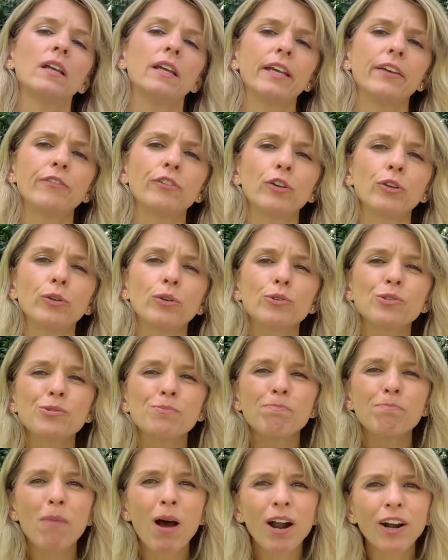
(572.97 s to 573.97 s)
If you use
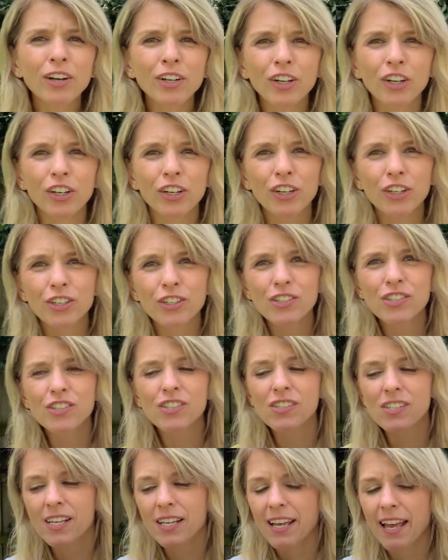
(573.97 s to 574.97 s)

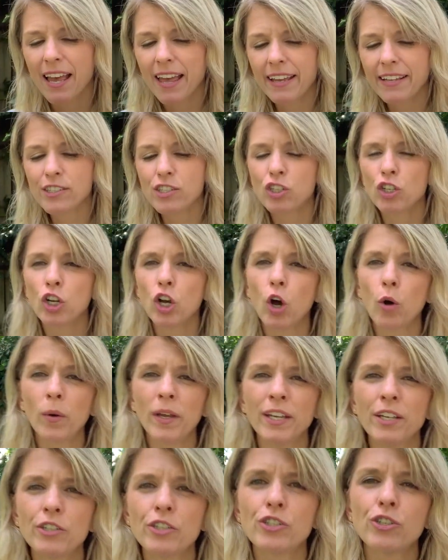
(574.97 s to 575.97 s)
markers, it's
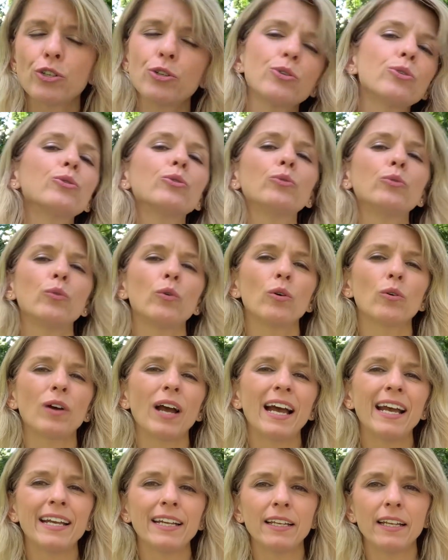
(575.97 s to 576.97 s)
going to
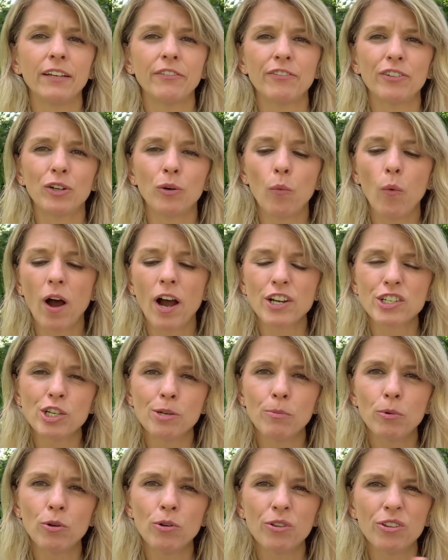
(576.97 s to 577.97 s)
if they're
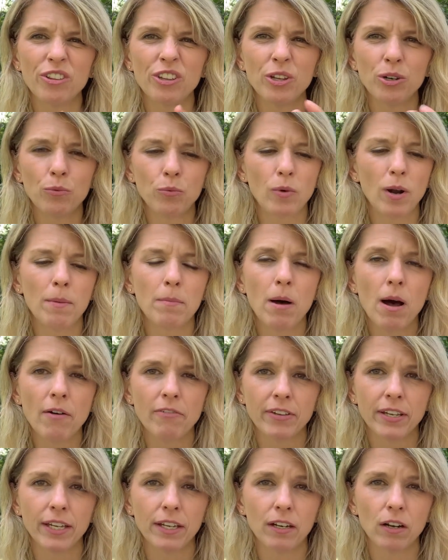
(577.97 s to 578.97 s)
washable, they'll rub
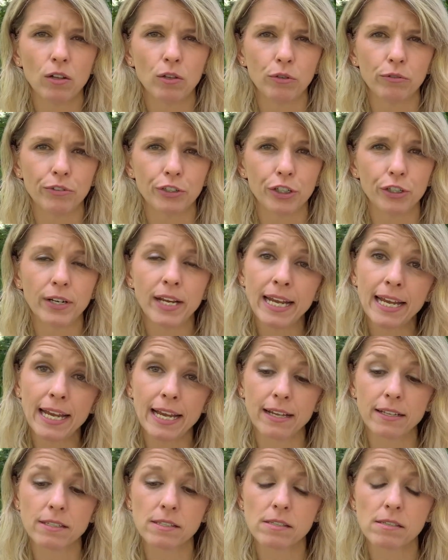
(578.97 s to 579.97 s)
off and get all over your
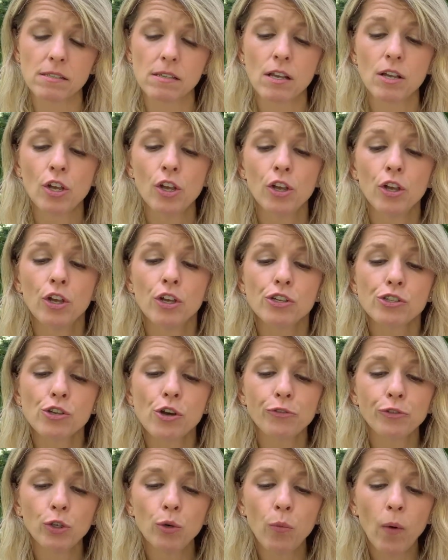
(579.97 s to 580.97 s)
hands. So
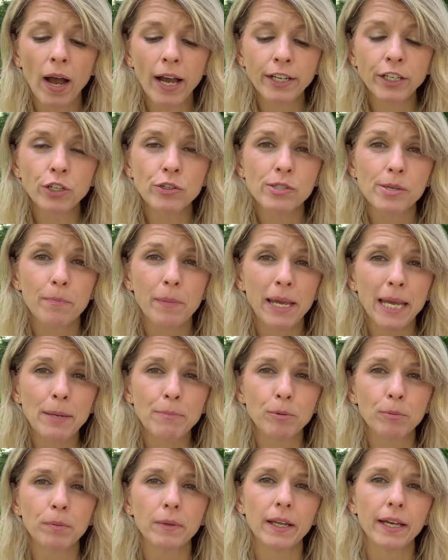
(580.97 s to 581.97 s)
if you want to use a
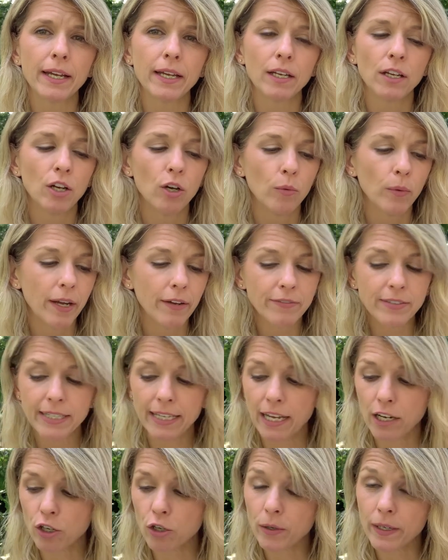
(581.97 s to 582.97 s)
paper plate, we have to
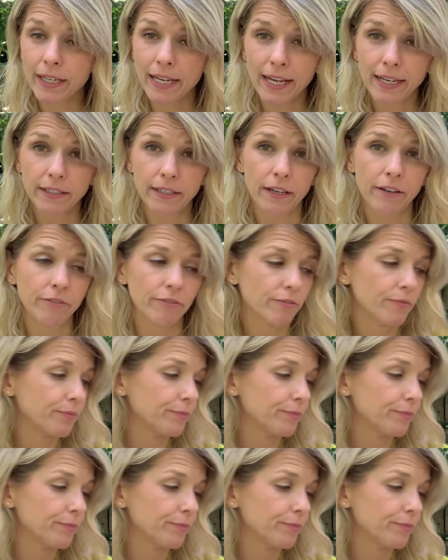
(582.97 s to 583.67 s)
get creative.